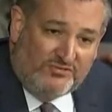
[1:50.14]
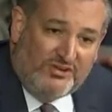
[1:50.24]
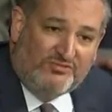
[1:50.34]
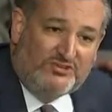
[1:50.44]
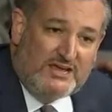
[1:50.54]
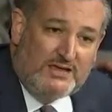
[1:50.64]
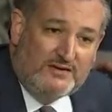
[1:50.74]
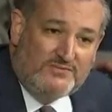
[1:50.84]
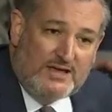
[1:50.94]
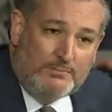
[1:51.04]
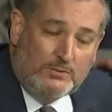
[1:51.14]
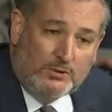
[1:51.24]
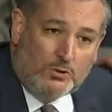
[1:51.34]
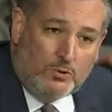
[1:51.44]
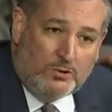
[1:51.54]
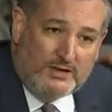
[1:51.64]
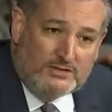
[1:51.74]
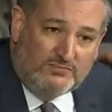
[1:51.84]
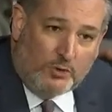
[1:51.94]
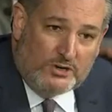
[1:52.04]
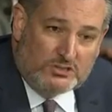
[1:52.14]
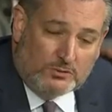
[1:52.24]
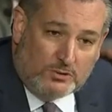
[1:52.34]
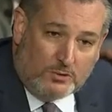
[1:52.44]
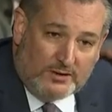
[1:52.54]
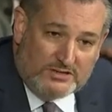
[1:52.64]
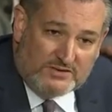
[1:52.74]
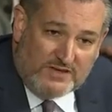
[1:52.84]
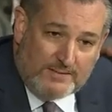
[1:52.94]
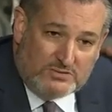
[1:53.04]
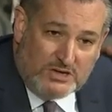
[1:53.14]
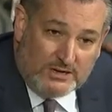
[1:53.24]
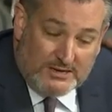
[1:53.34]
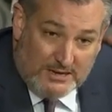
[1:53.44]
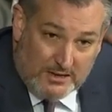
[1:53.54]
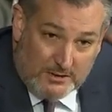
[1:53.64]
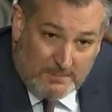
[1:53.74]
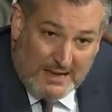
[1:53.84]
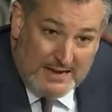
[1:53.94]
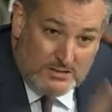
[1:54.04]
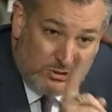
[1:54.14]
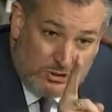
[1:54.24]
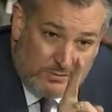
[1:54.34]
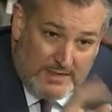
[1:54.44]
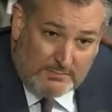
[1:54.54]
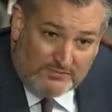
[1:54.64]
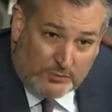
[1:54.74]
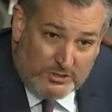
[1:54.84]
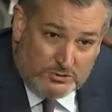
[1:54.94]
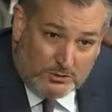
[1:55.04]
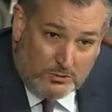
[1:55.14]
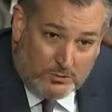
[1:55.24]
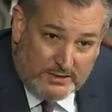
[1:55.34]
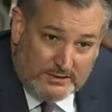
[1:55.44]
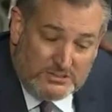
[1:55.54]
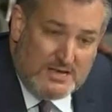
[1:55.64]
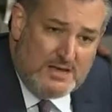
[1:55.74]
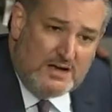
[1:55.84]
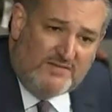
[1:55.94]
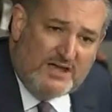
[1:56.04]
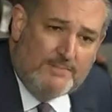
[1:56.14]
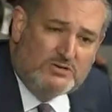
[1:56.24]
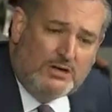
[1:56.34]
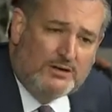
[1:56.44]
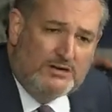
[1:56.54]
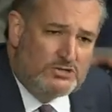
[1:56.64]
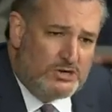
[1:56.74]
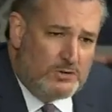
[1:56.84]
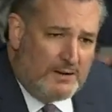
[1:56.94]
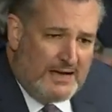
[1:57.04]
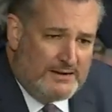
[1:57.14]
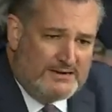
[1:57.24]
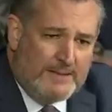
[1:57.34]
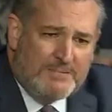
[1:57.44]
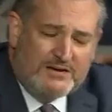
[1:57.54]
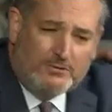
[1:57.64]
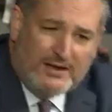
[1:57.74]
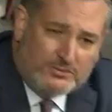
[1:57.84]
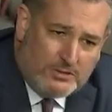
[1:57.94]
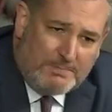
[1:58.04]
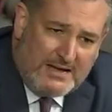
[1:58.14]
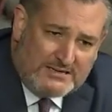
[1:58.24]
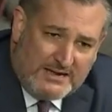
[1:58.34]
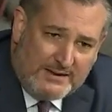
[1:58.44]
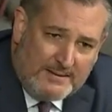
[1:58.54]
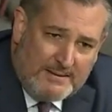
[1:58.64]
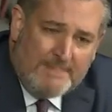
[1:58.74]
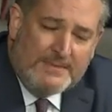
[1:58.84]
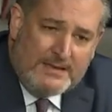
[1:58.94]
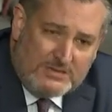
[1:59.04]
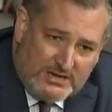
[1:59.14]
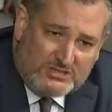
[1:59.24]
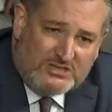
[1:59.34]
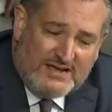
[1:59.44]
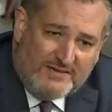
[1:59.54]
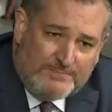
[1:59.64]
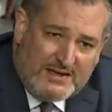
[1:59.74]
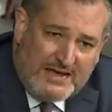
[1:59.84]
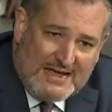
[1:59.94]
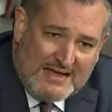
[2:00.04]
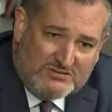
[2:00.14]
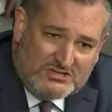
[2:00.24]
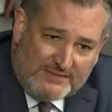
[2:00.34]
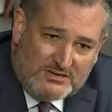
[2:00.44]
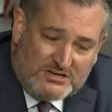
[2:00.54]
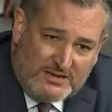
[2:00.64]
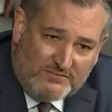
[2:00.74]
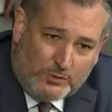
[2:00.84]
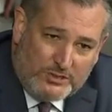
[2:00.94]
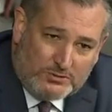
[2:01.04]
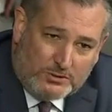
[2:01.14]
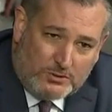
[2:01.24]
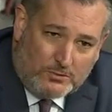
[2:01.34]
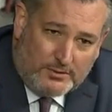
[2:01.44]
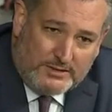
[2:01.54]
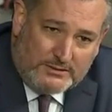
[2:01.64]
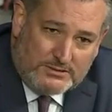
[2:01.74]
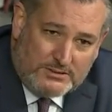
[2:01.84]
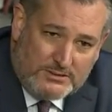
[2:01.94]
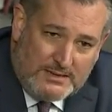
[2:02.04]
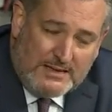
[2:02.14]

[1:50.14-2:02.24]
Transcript: 15 of them are recordings, voice recordings of him talking to Hunter Biden. 2 of them are voice recordings of him talking to Joe Biden. Deputy Director Abate, does the FBI have 17 voice recordings